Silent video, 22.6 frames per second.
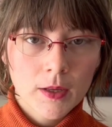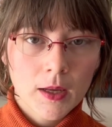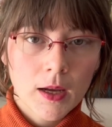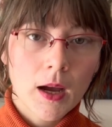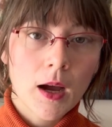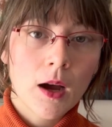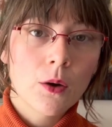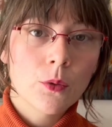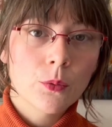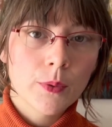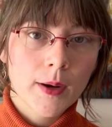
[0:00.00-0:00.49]

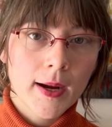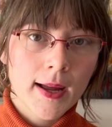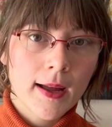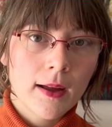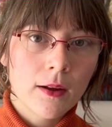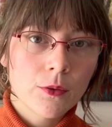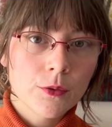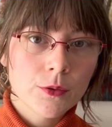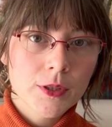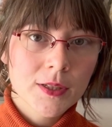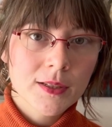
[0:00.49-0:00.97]

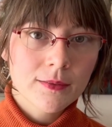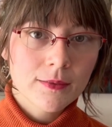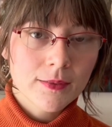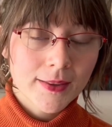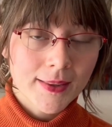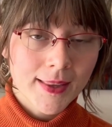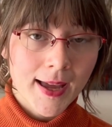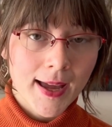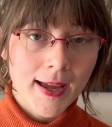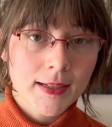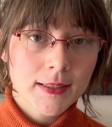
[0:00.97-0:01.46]
around
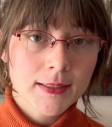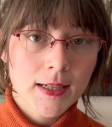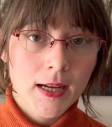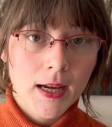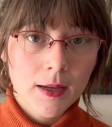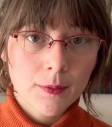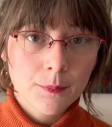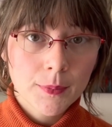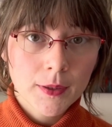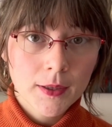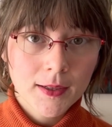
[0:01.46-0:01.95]
that
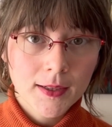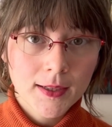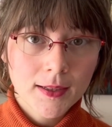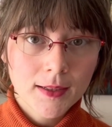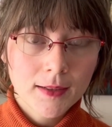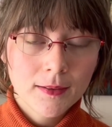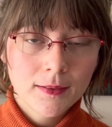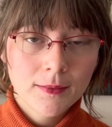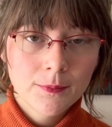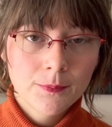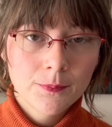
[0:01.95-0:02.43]
time
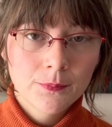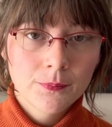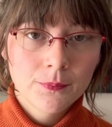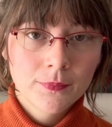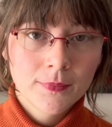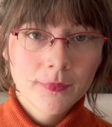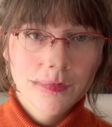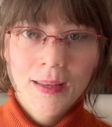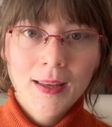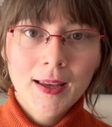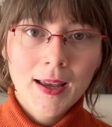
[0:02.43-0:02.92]
period.
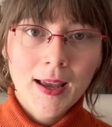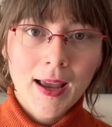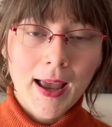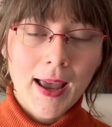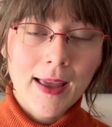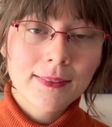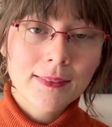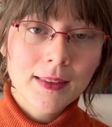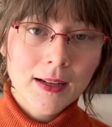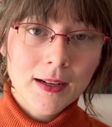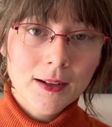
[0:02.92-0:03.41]

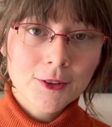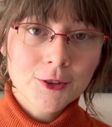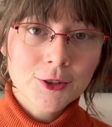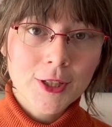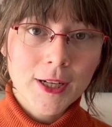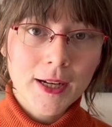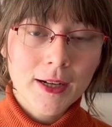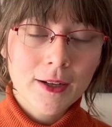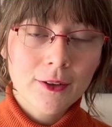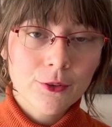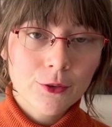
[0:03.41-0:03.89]
And then I'll
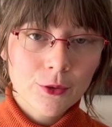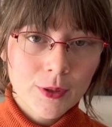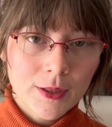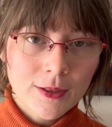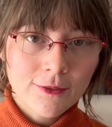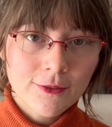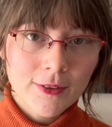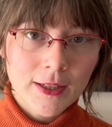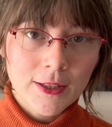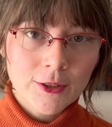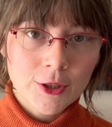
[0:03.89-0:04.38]
share 3
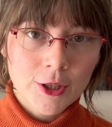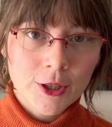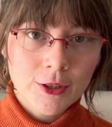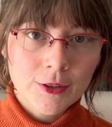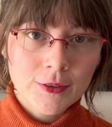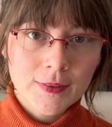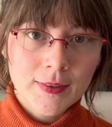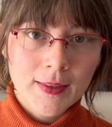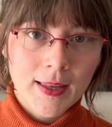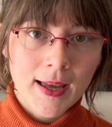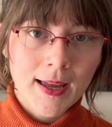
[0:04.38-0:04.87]

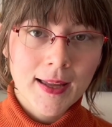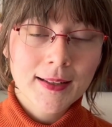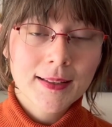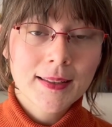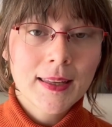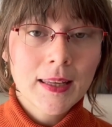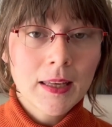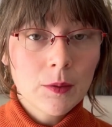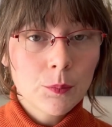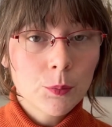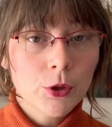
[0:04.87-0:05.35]
features that
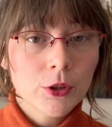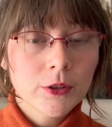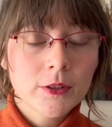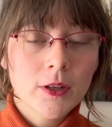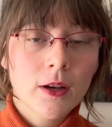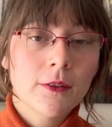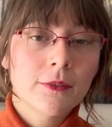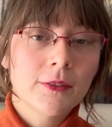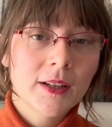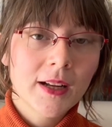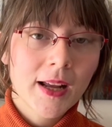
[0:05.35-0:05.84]
keyboards
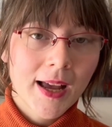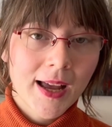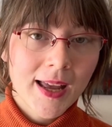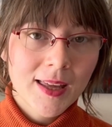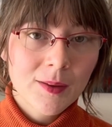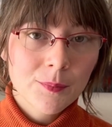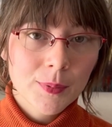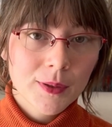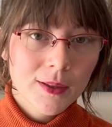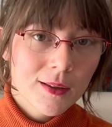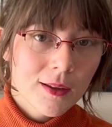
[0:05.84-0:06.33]
often
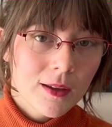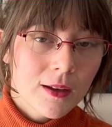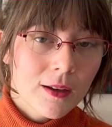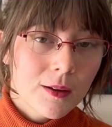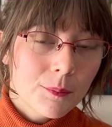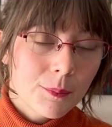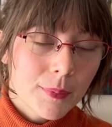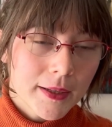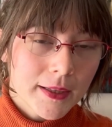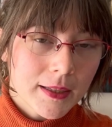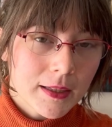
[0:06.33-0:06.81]
hype,
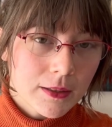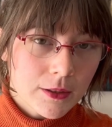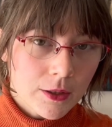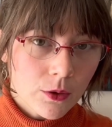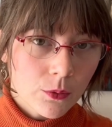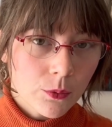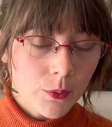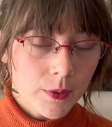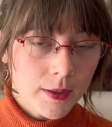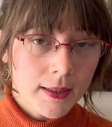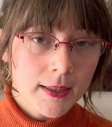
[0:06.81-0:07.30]
but you
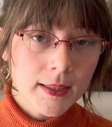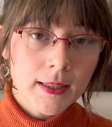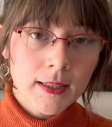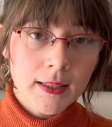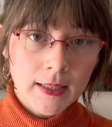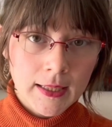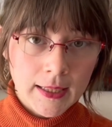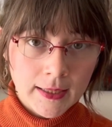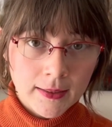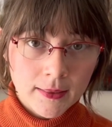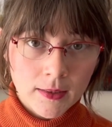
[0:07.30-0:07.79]
don't really
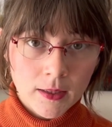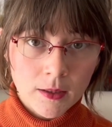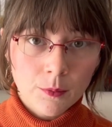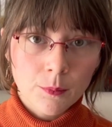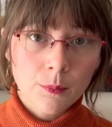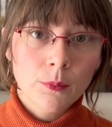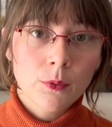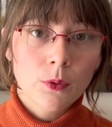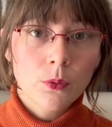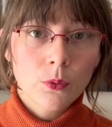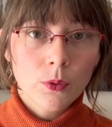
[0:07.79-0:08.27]
need
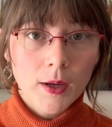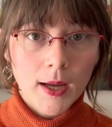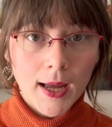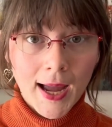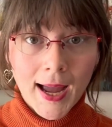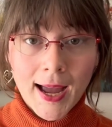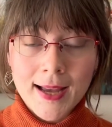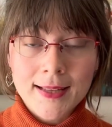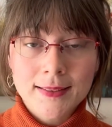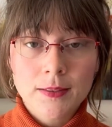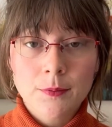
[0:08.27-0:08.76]
them
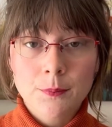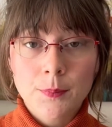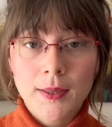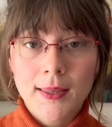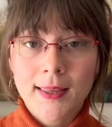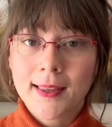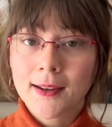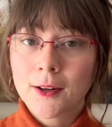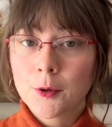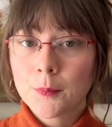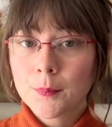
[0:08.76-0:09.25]
as a
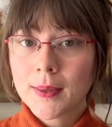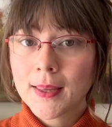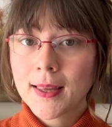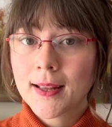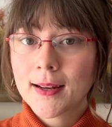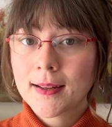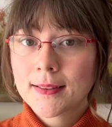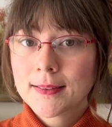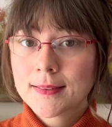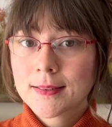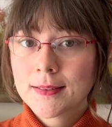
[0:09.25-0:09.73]
beginner
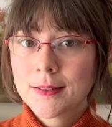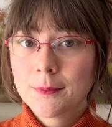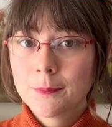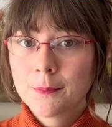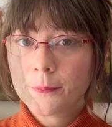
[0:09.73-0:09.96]
pianist.